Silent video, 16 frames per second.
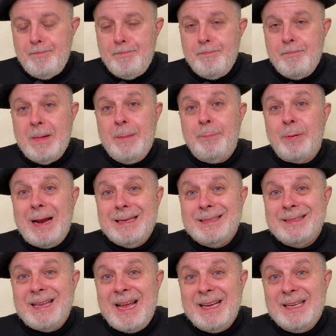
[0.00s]
my
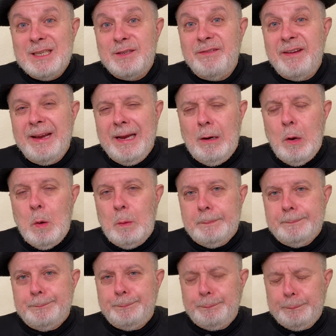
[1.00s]
price tag is very low.
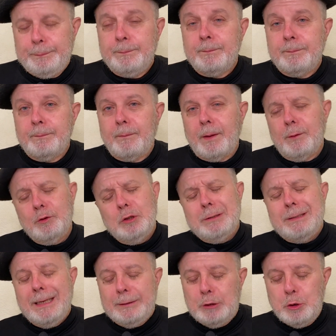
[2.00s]

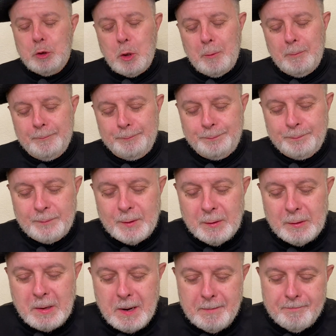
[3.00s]
Just let you know,
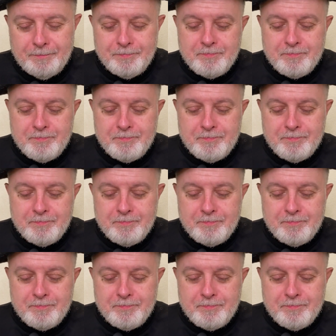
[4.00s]
okay?